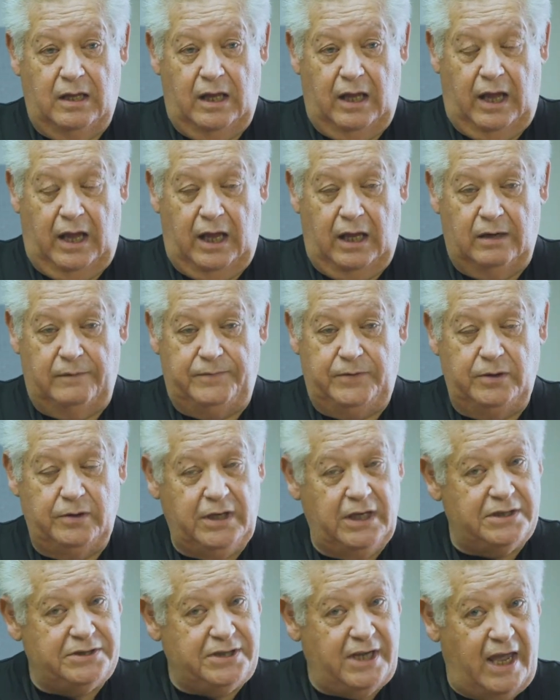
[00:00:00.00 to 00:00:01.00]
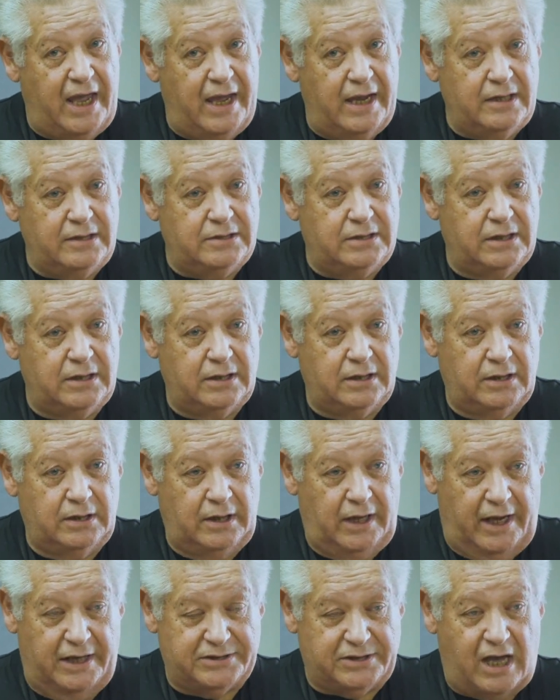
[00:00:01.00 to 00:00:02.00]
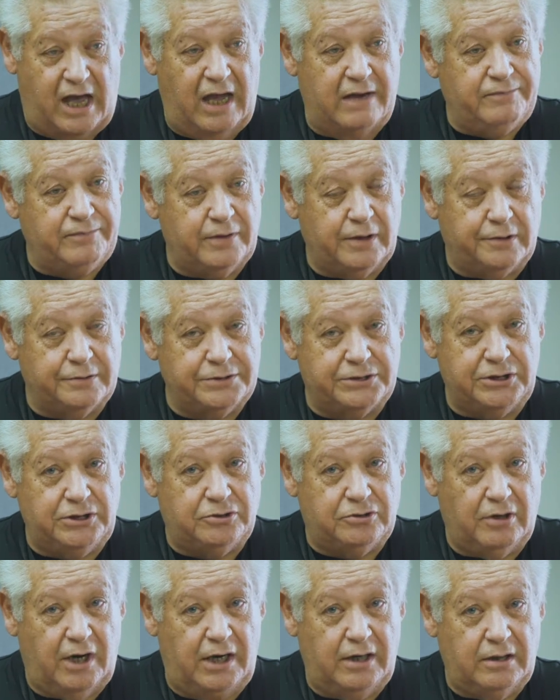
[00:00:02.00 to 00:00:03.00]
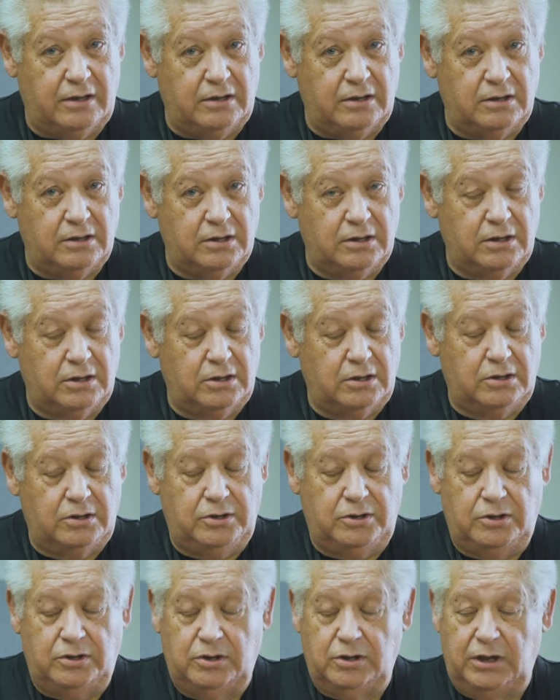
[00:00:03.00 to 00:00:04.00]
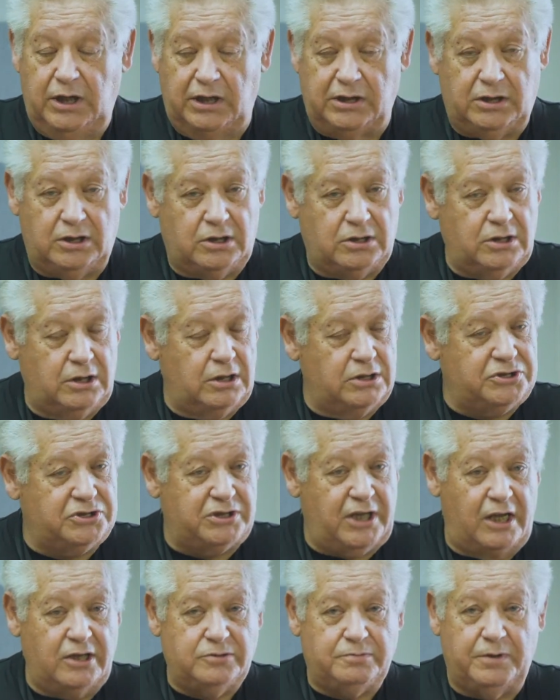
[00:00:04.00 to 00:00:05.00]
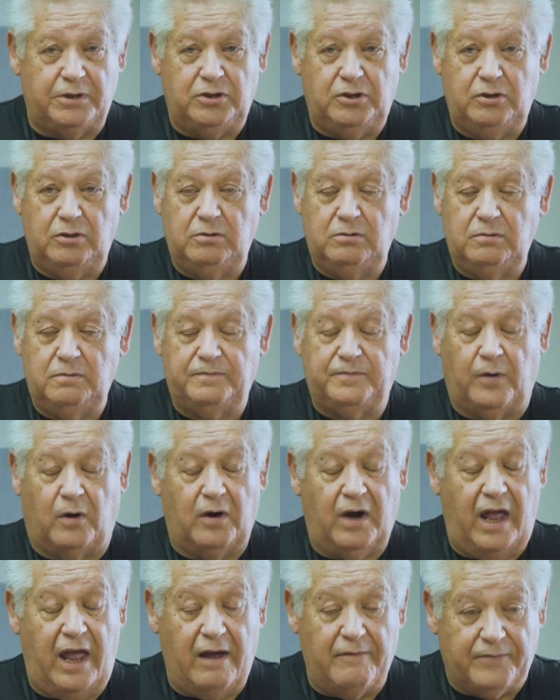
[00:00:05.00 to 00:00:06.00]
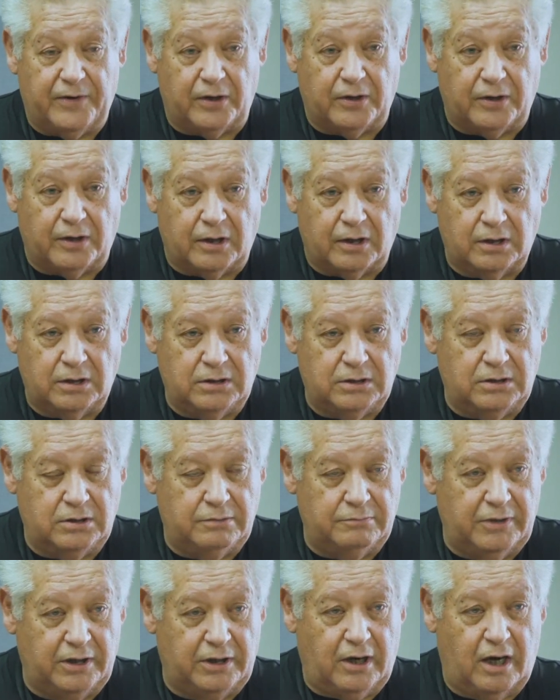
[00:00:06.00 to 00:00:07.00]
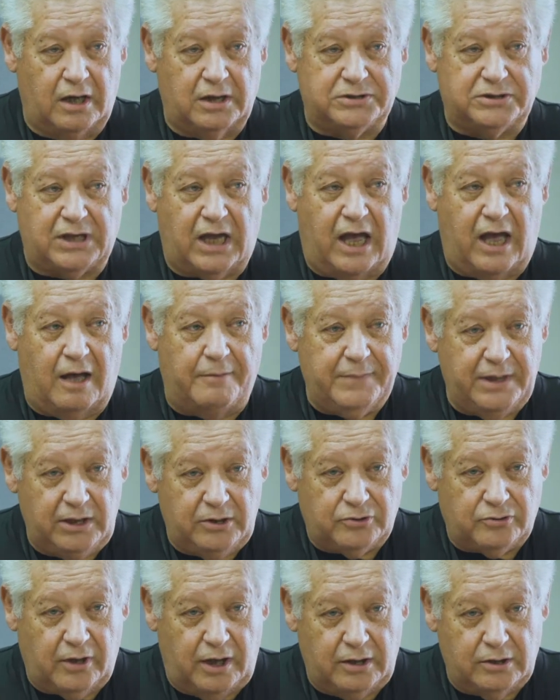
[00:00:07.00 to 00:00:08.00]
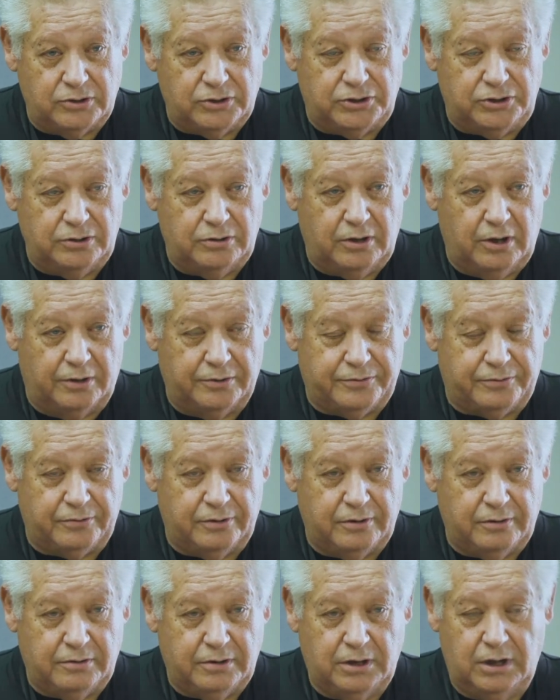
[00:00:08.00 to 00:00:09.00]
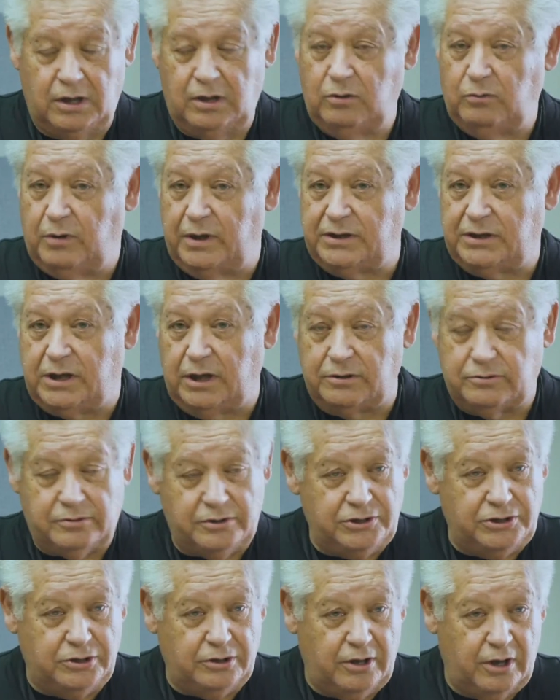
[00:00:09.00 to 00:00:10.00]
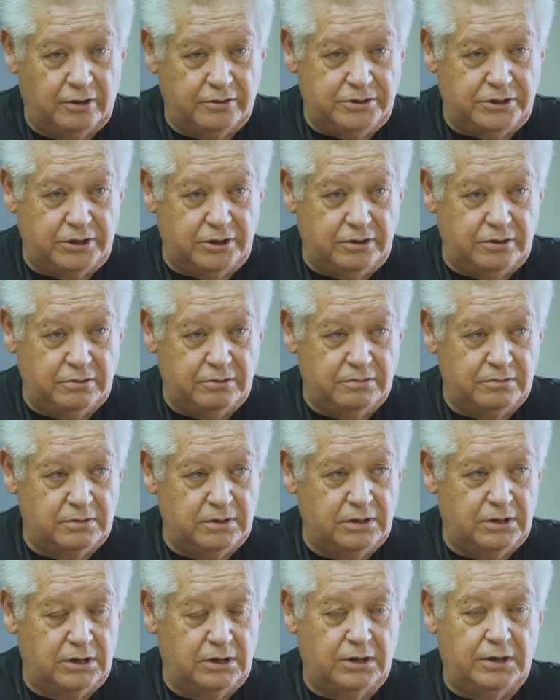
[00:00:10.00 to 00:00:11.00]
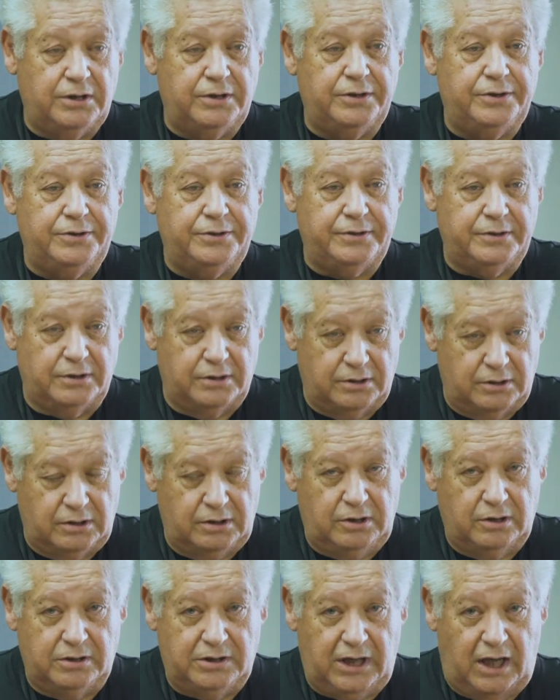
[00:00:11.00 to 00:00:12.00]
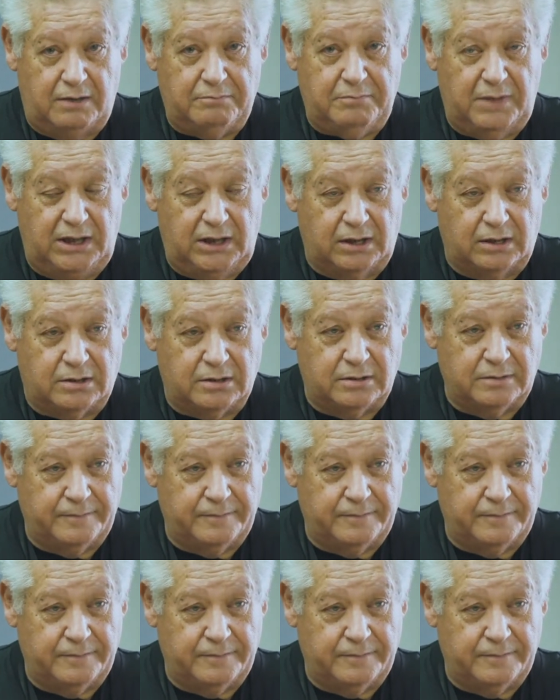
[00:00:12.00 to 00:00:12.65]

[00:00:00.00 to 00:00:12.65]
And if you get tagged as a high frequency trader, it stays with you forever, regardless of how many traders you go through, what countries you go to, you're dead meat.